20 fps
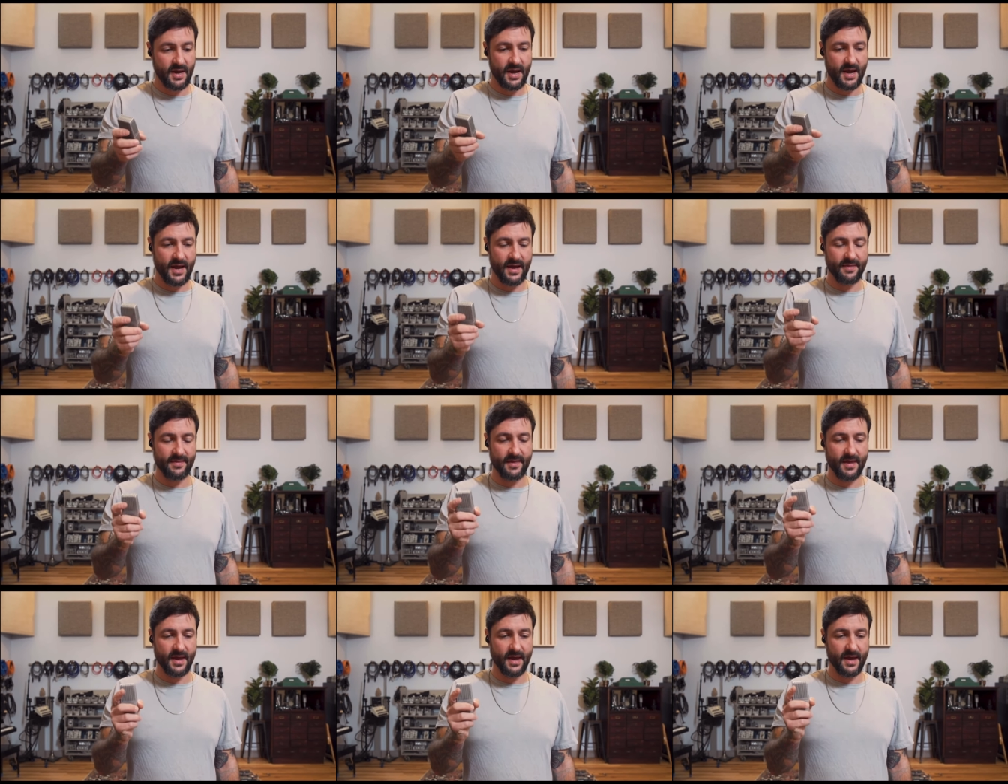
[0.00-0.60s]

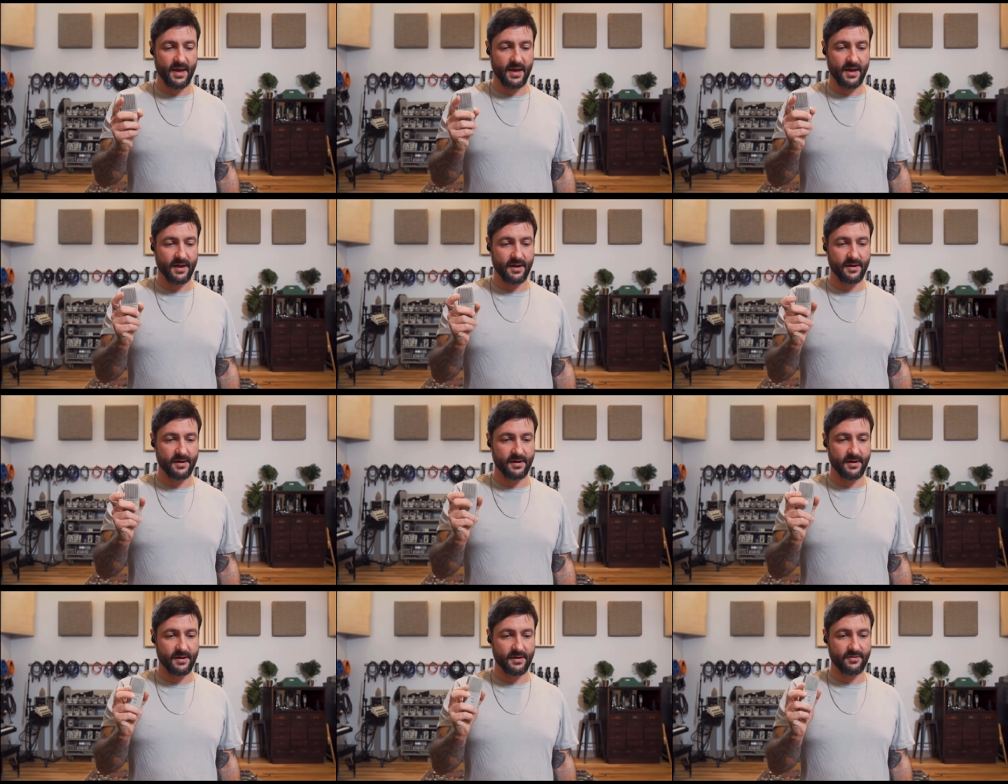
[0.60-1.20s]
And
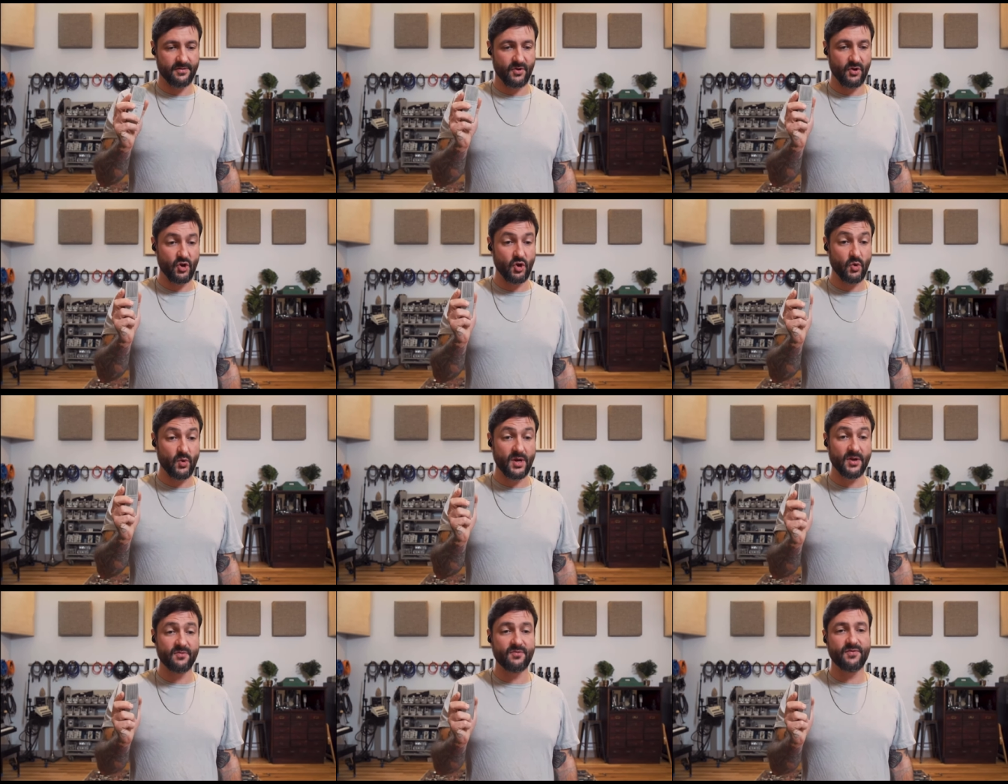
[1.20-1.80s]
then, so
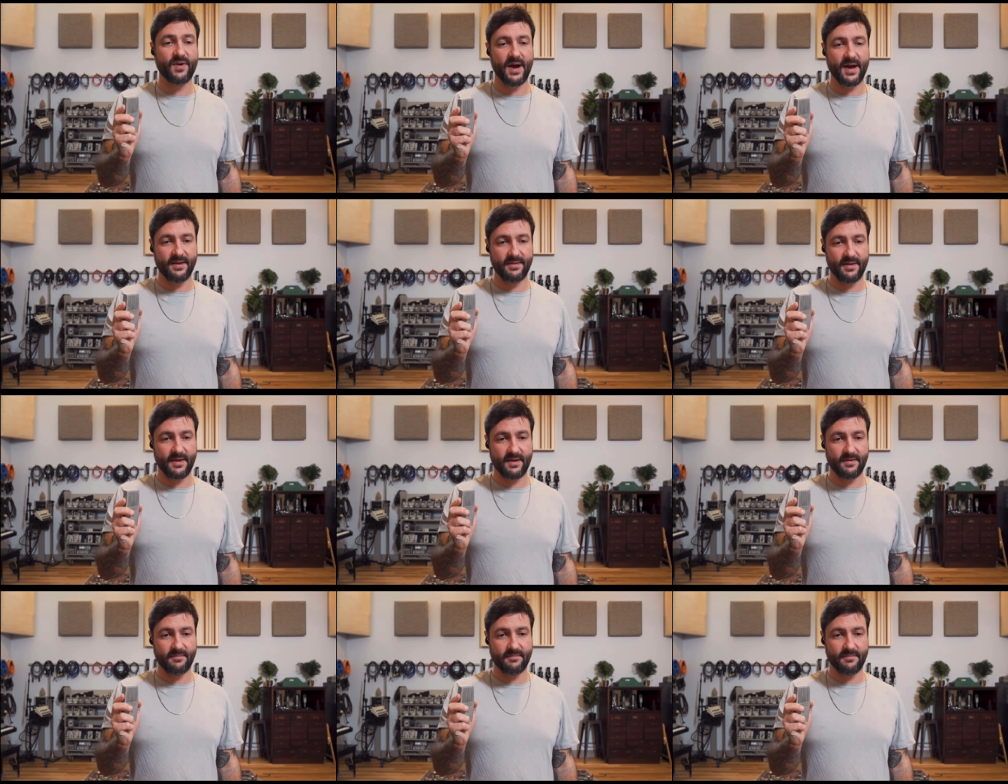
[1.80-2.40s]
you can find
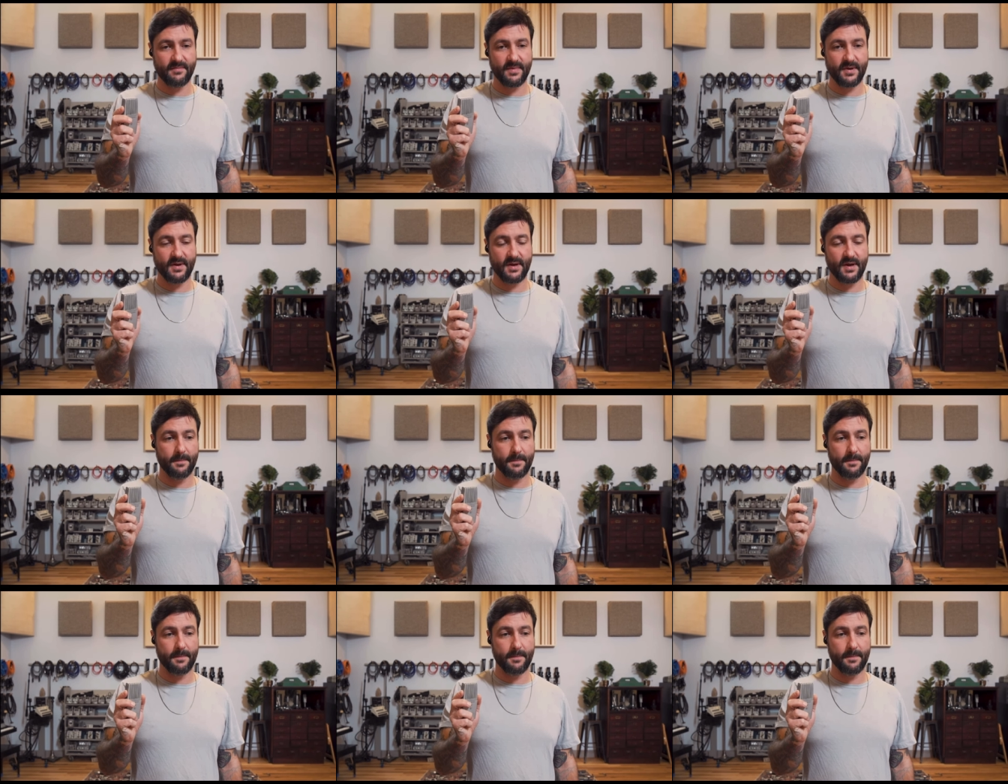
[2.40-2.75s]
them,